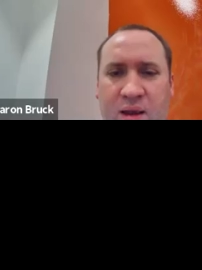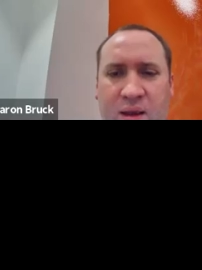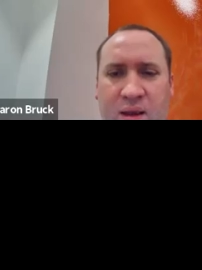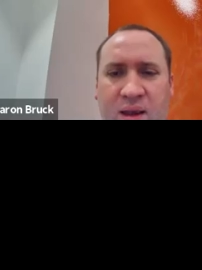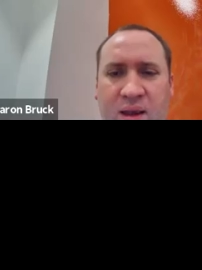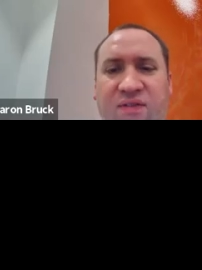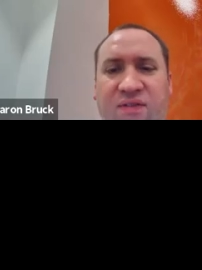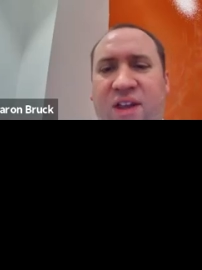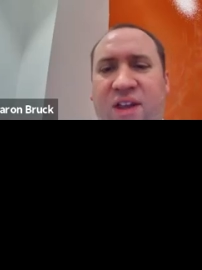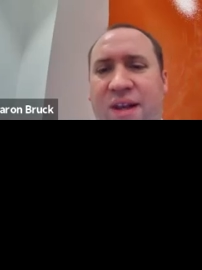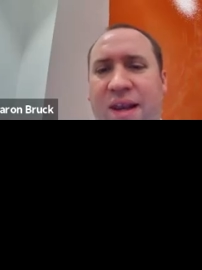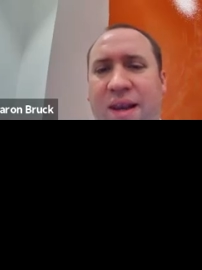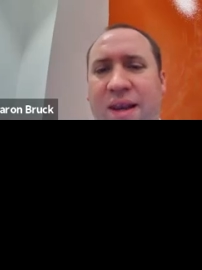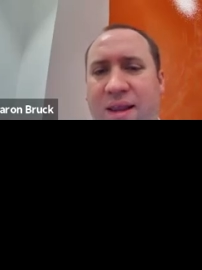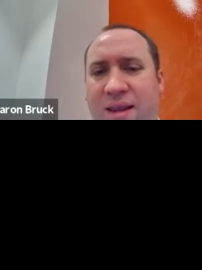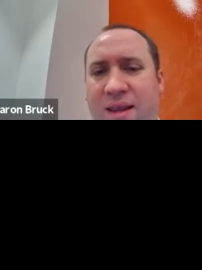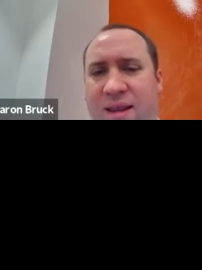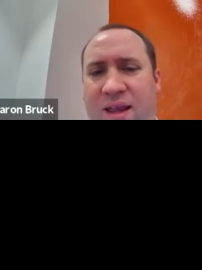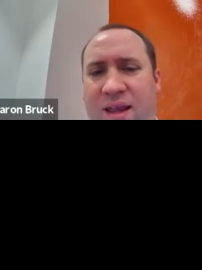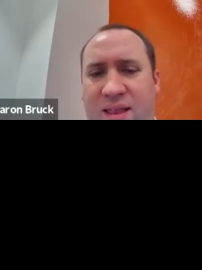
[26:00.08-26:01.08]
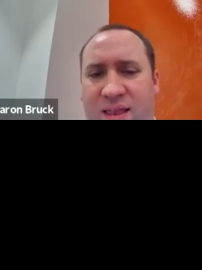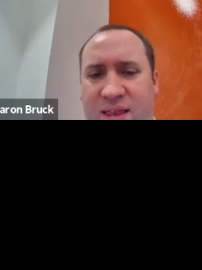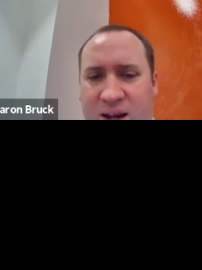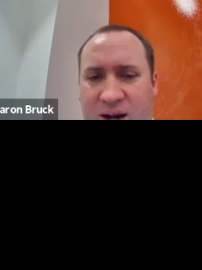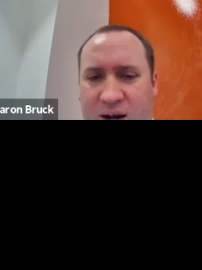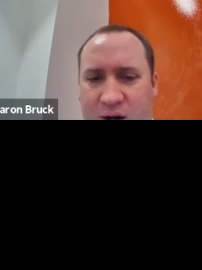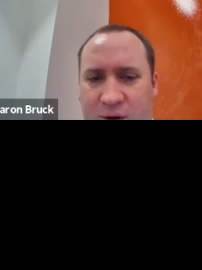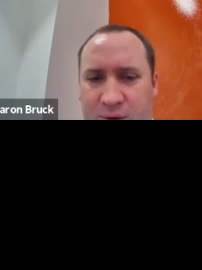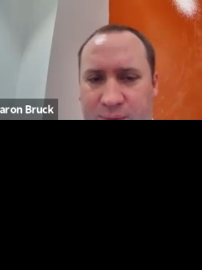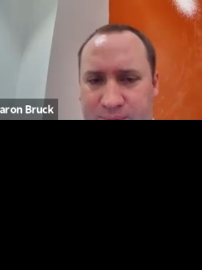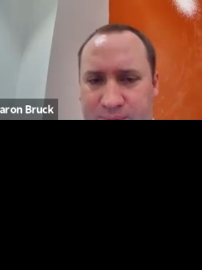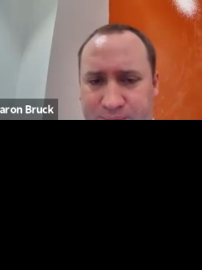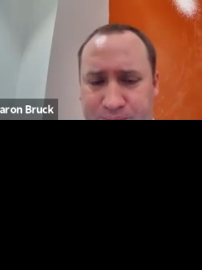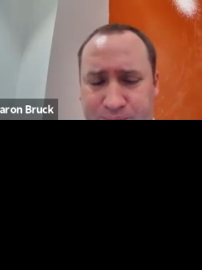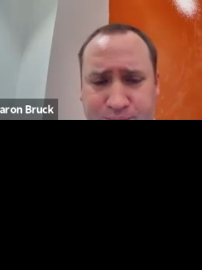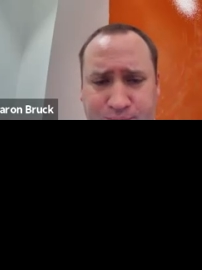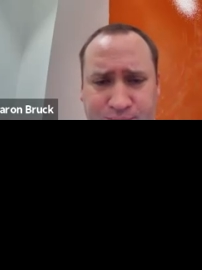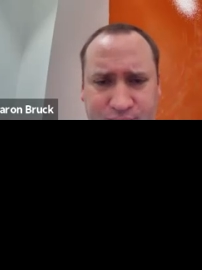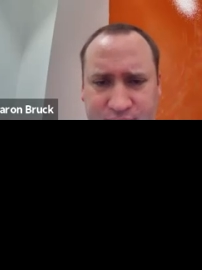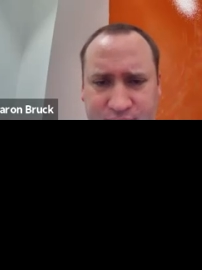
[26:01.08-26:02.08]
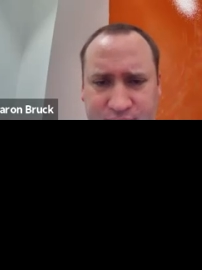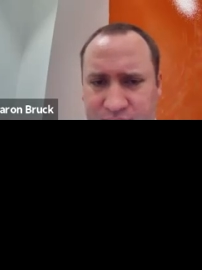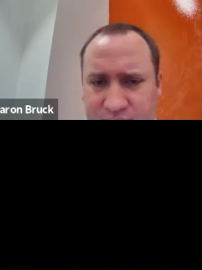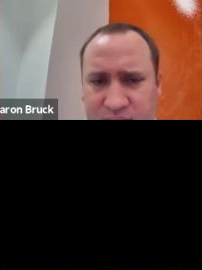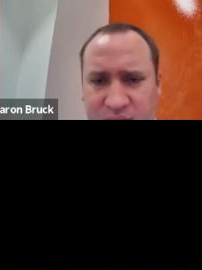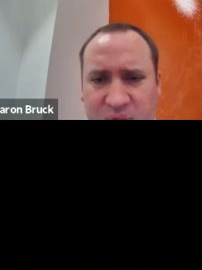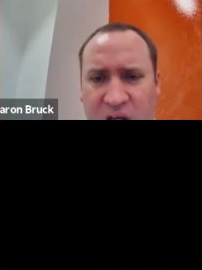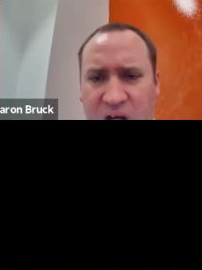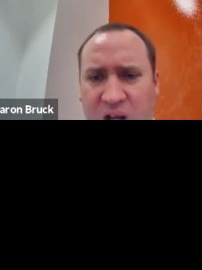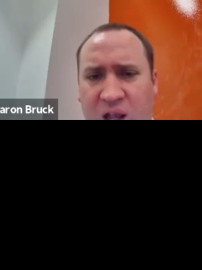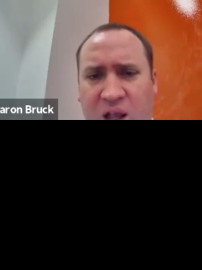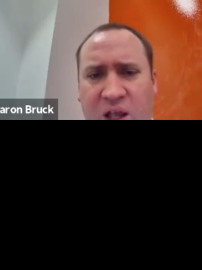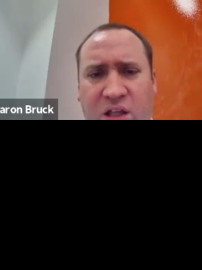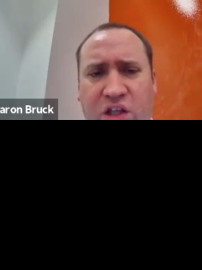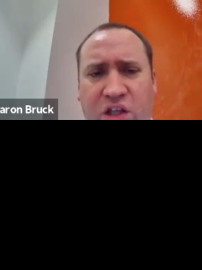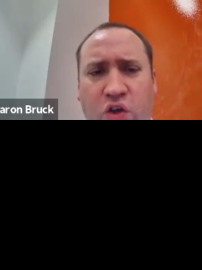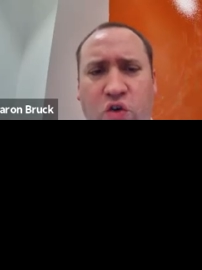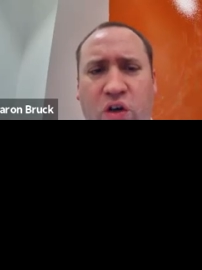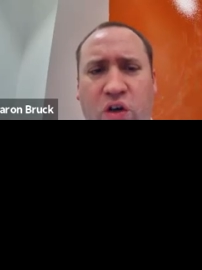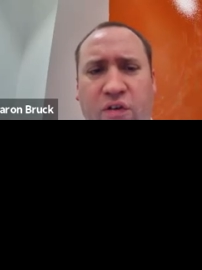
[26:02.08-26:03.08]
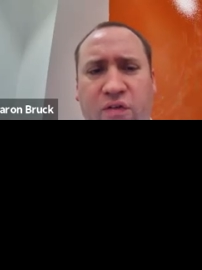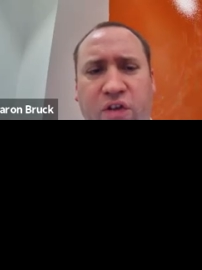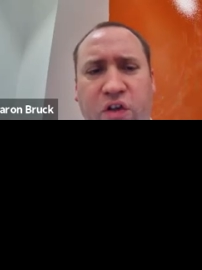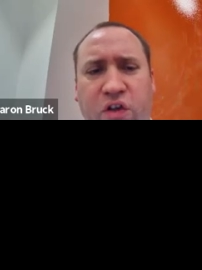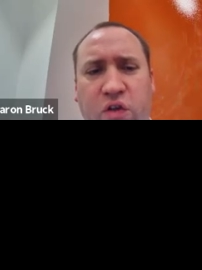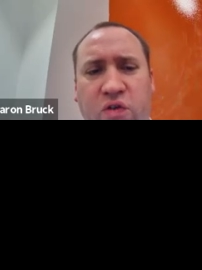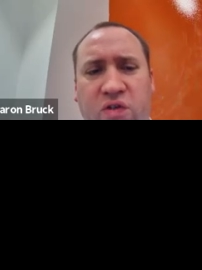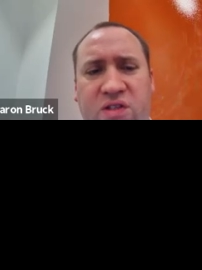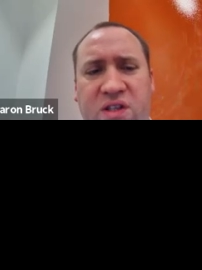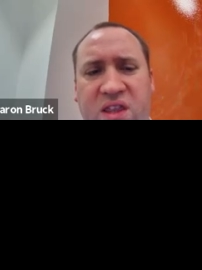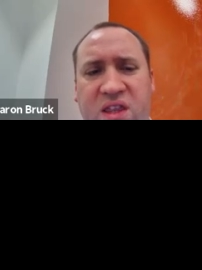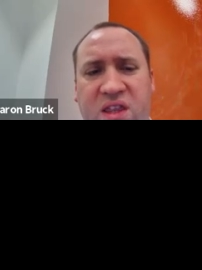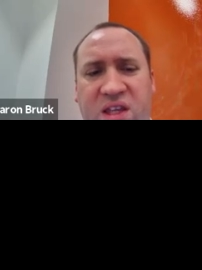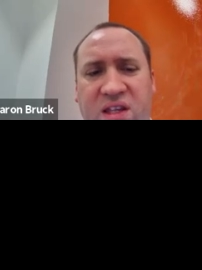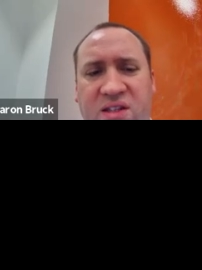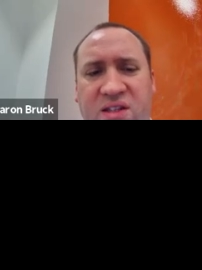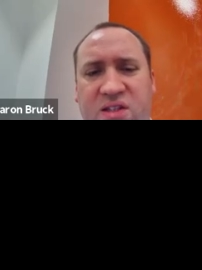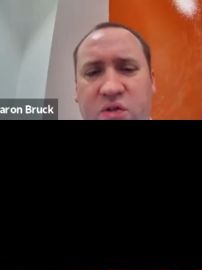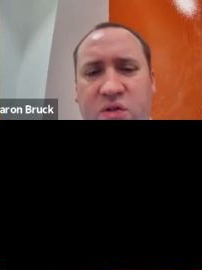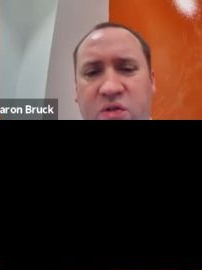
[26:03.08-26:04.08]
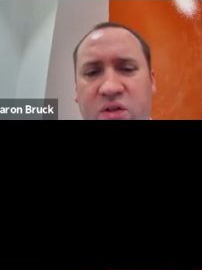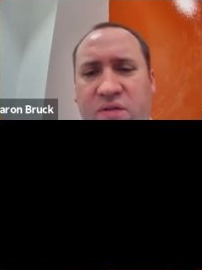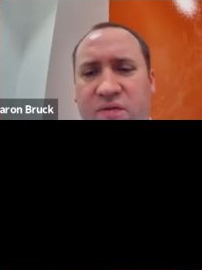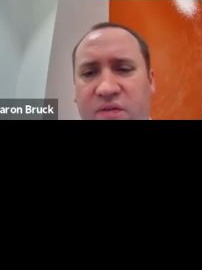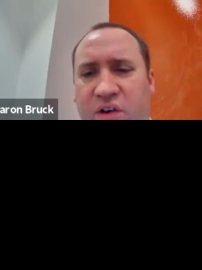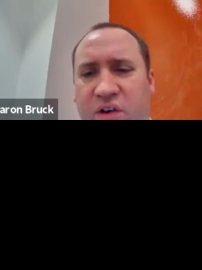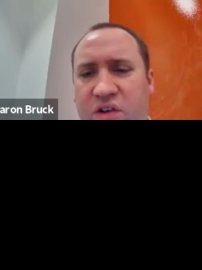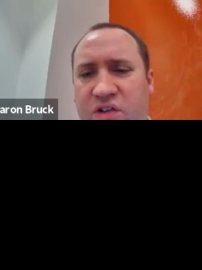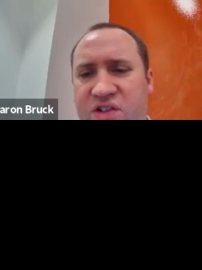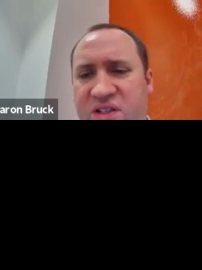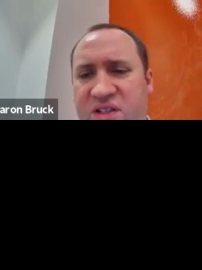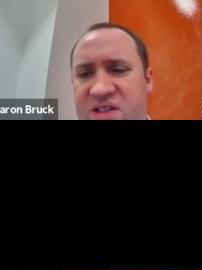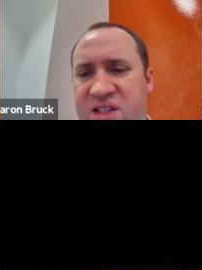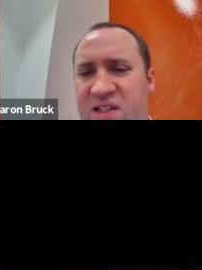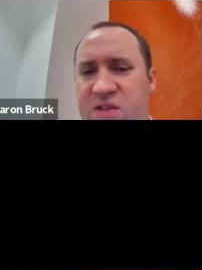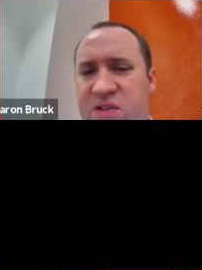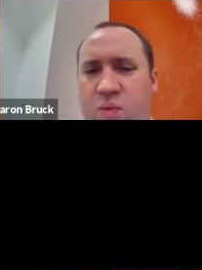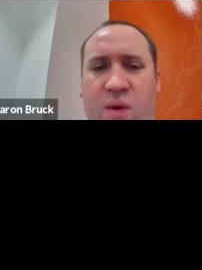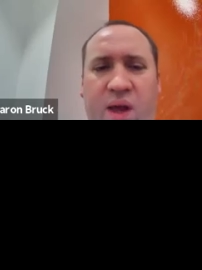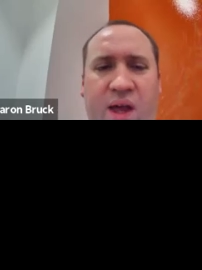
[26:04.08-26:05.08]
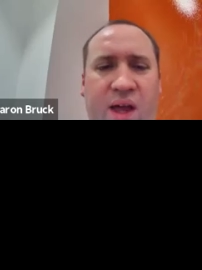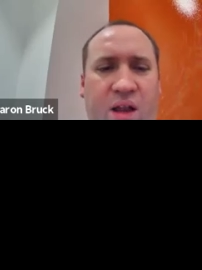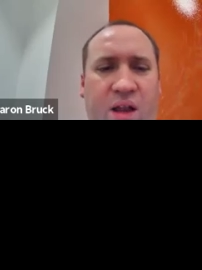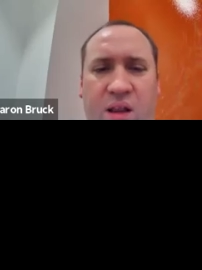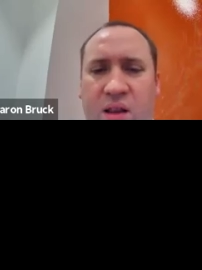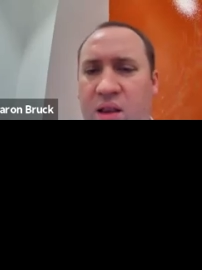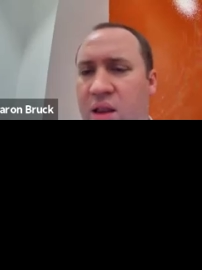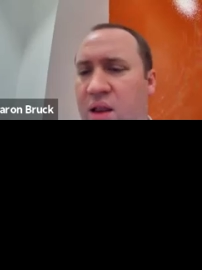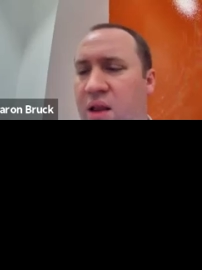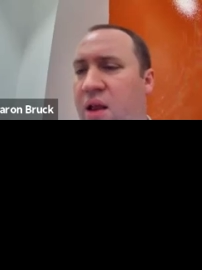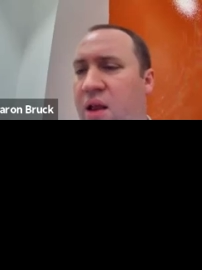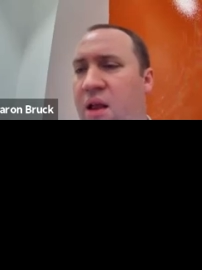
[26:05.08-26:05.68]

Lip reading: if you didn't get there, you could have used these two conversions as well.